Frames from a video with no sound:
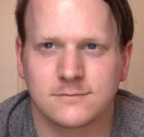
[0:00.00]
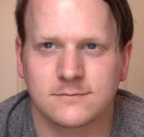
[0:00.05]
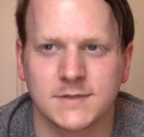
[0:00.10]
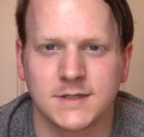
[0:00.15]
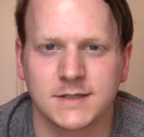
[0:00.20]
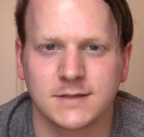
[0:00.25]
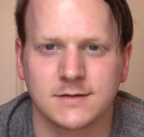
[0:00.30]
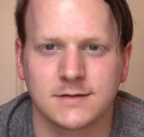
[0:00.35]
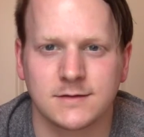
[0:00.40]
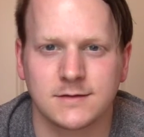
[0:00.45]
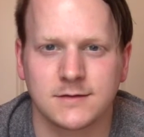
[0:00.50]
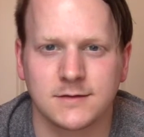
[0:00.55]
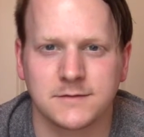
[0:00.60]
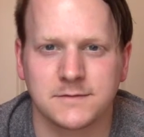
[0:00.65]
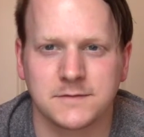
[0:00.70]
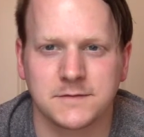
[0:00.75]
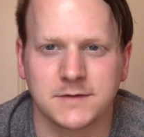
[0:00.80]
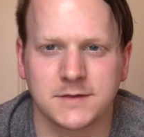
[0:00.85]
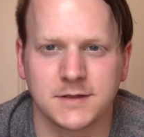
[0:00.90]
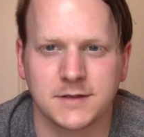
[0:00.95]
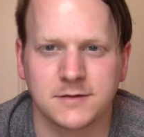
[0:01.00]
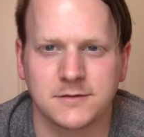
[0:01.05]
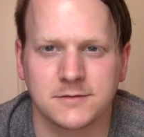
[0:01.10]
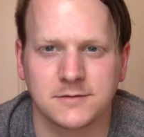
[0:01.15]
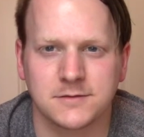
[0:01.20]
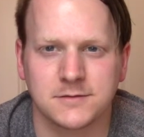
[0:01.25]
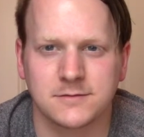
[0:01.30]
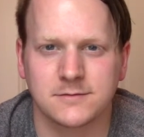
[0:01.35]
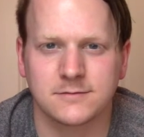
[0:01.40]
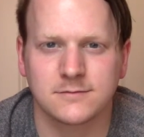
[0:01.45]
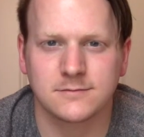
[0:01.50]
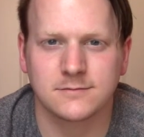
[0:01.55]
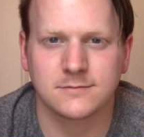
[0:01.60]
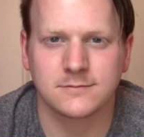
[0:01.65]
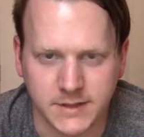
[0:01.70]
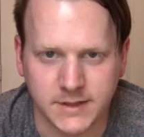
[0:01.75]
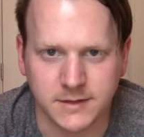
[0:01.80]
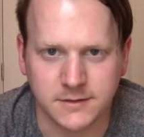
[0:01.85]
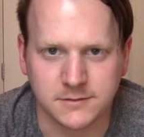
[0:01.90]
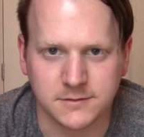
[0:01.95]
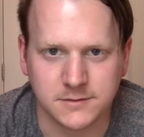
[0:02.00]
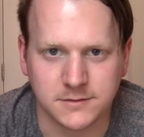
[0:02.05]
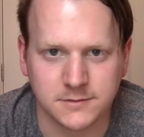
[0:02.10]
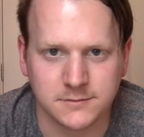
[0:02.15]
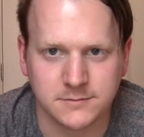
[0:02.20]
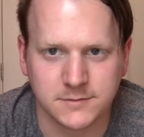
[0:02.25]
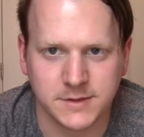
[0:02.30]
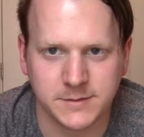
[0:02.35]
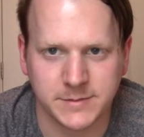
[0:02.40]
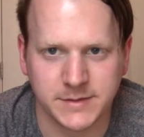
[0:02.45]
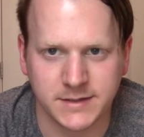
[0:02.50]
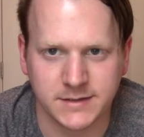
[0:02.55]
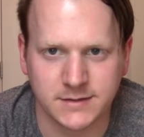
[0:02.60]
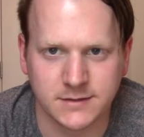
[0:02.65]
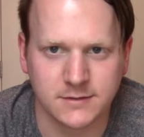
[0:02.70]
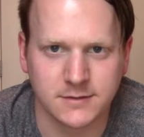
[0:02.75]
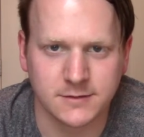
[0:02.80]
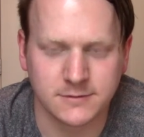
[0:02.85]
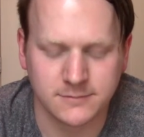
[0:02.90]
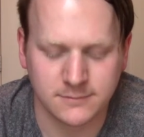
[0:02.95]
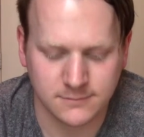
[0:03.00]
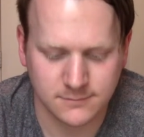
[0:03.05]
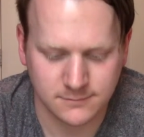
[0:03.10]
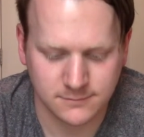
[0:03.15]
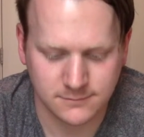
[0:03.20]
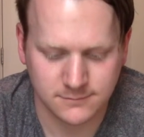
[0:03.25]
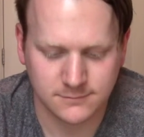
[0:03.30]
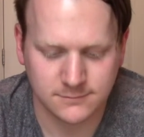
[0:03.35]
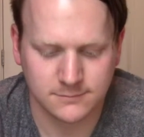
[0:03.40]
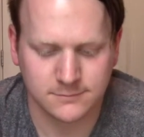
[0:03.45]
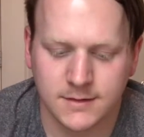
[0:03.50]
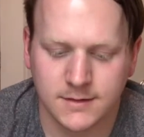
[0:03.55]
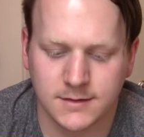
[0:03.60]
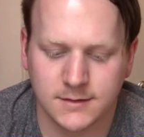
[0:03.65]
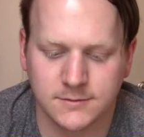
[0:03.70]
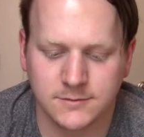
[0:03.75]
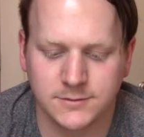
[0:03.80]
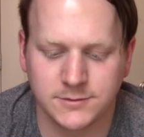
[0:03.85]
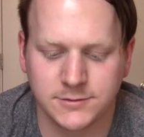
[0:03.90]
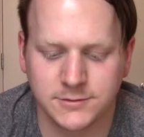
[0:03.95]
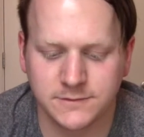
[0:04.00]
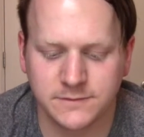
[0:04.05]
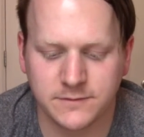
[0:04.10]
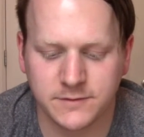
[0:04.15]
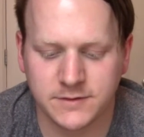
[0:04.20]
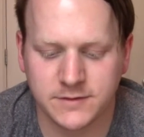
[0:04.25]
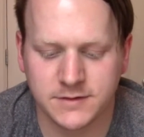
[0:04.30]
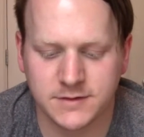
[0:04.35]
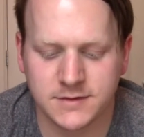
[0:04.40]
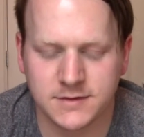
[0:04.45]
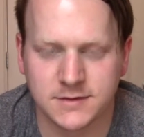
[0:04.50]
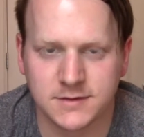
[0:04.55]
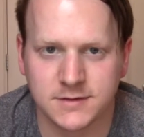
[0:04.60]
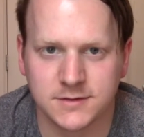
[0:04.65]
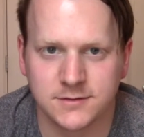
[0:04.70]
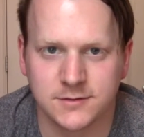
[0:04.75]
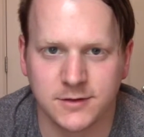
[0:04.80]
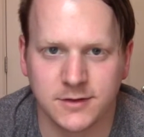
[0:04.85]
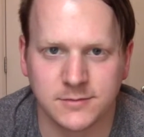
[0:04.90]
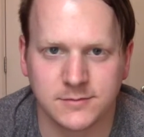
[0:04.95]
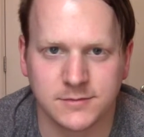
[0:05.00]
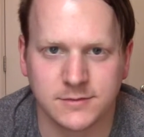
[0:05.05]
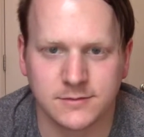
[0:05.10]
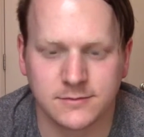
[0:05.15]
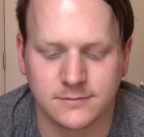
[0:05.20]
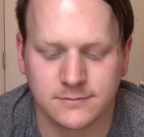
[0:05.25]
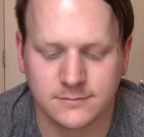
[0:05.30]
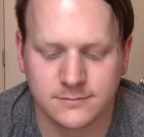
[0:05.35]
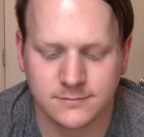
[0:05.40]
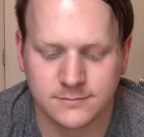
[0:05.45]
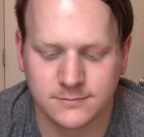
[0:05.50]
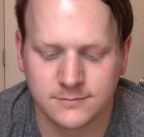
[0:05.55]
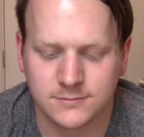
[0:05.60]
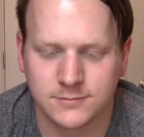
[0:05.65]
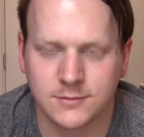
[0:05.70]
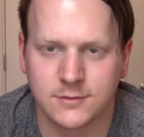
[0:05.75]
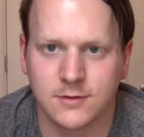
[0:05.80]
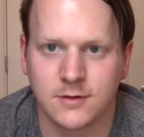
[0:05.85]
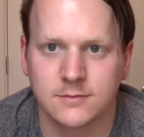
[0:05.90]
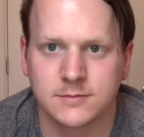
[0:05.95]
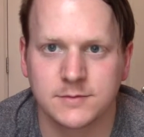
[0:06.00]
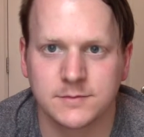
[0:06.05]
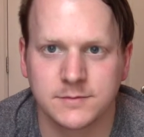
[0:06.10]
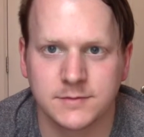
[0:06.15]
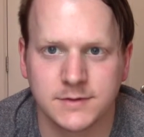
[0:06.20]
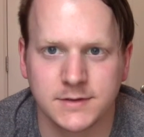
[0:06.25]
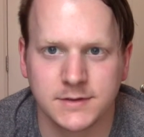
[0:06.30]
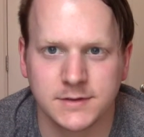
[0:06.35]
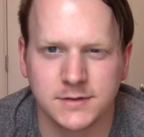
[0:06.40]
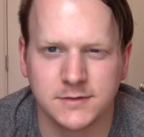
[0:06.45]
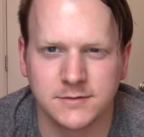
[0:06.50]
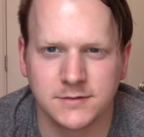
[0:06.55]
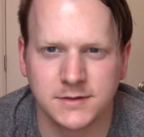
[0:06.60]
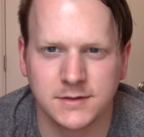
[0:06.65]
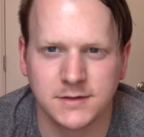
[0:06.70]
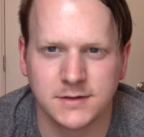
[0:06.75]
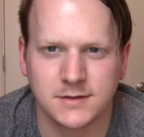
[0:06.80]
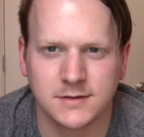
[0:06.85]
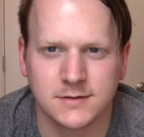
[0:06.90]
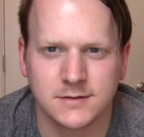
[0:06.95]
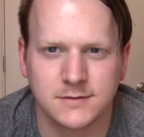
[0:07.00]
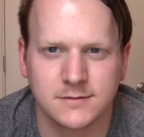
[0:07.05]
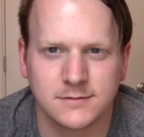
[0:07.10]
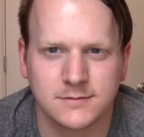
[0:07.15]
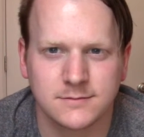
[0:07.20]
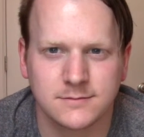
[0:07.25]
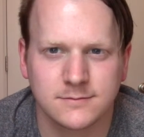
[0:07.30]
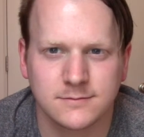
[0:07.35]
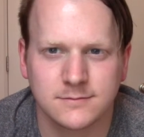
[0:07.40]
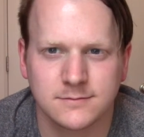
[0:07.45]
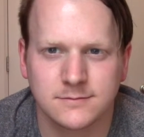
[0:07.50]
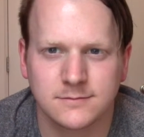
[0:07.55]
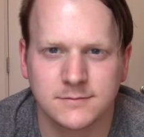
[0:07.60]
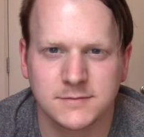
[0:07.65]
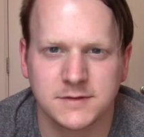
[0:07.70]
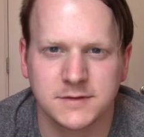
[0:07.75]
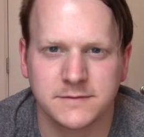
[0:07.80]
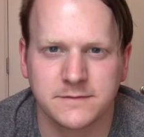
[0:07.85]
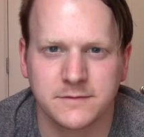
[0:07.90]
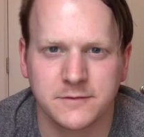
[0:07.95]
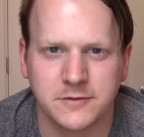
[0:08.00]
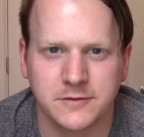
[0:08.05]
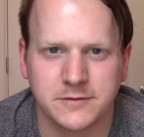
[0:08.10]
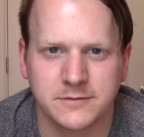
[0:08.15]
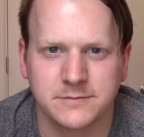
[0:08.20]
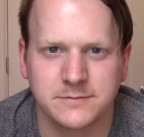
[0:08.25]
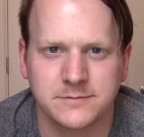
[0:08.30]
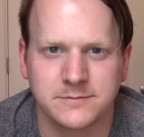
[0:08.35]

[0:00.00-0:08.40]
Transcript: That's a toughie. I don't know. I pass on that one. How would your friends describe you? Probably unique. Different.